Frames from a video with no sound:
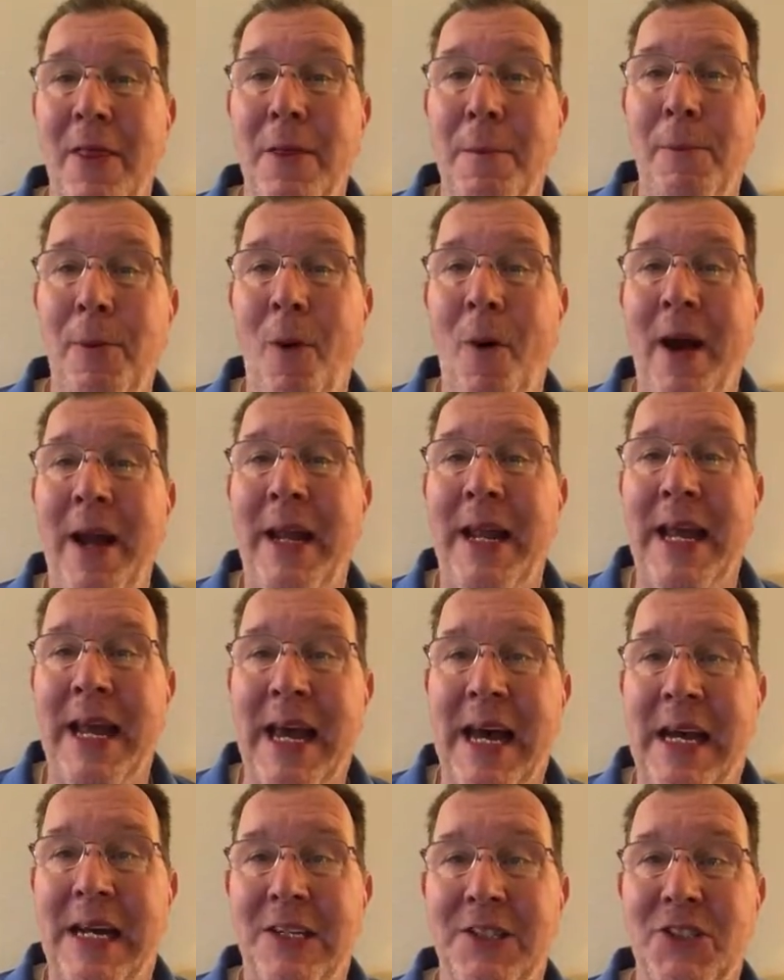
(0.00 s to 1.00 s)
The point
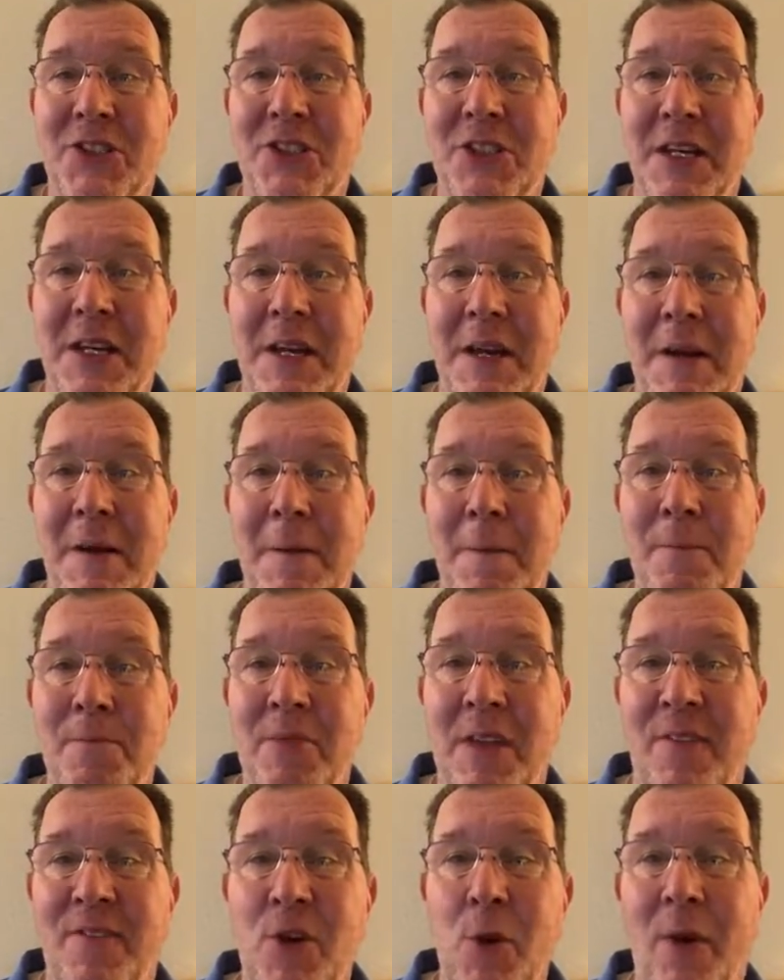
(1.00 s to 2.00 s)
is,
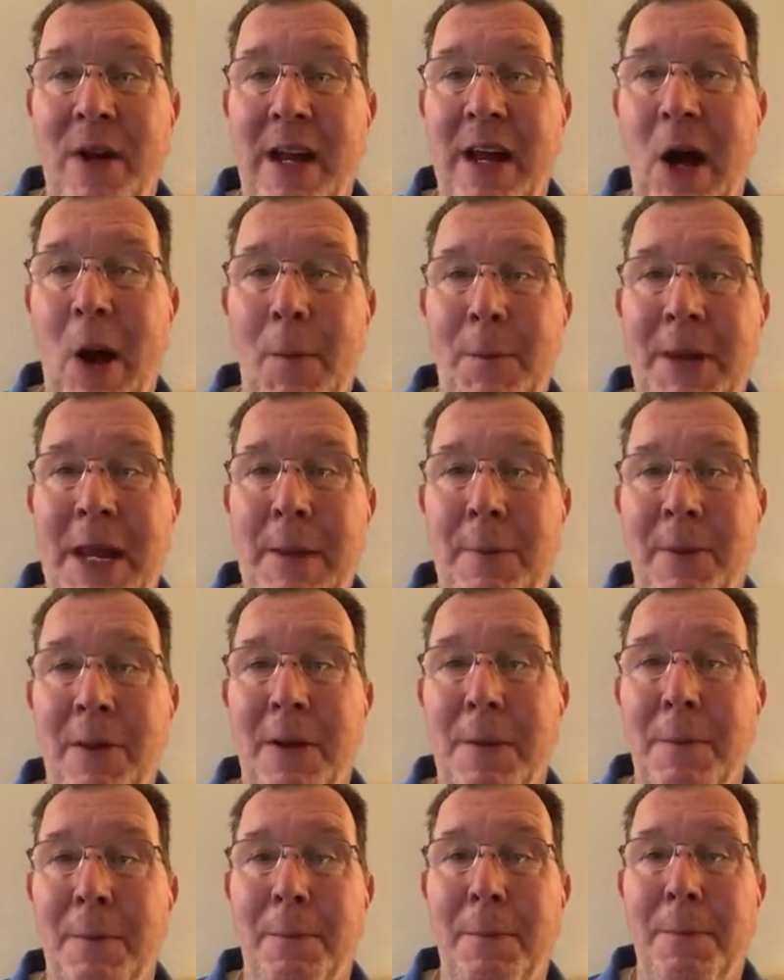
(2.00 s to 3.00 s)
if you want to help
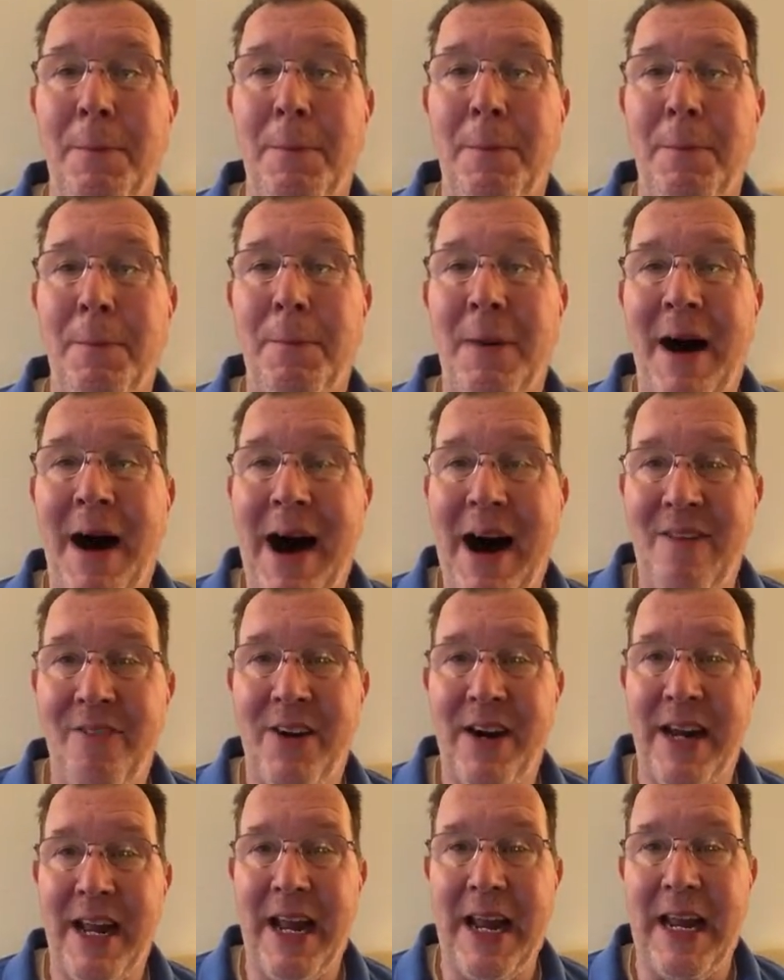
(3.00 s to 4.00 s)
people in
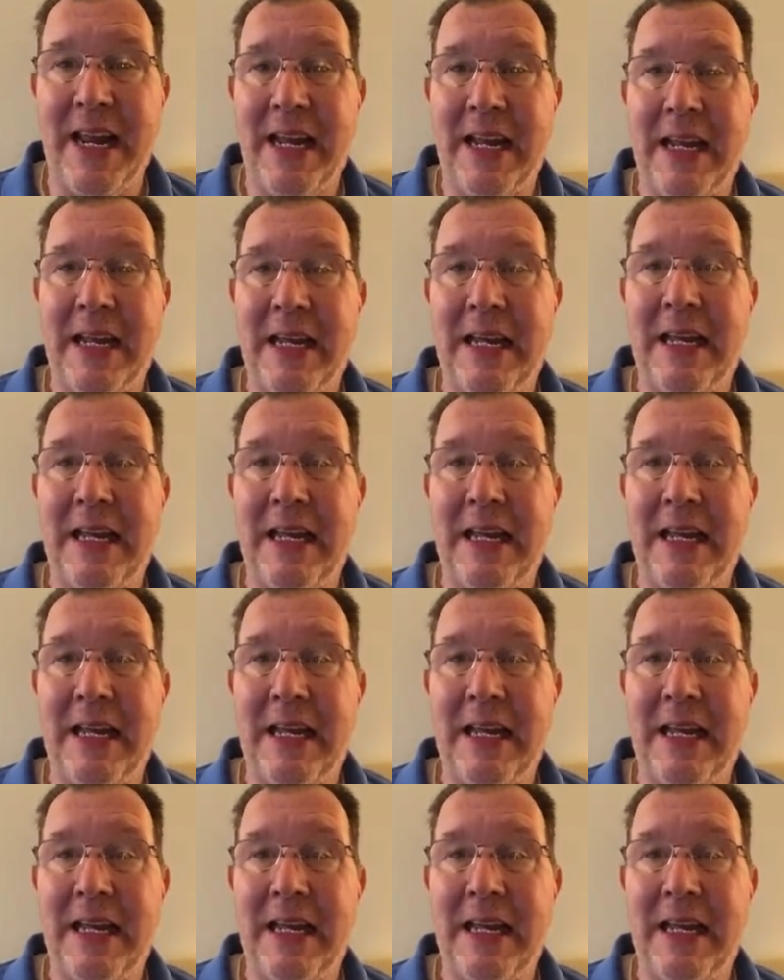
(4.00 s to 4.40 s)
poverty,